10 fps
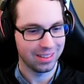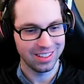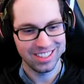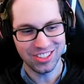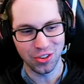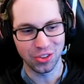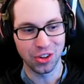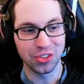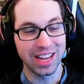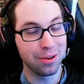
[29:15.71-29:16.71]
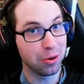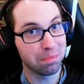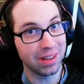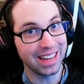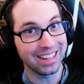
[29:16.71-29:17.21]
So close. Hey, okay, we're
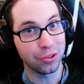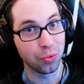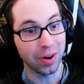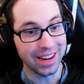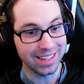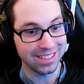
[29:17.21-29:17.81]
playing uh, great.